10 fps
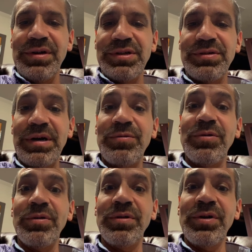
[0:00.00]
So I
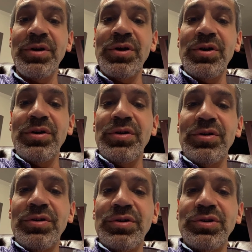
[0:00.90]
will
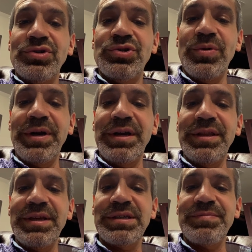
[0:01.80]

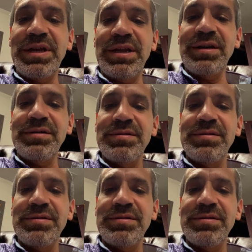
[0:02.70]
join this meeting.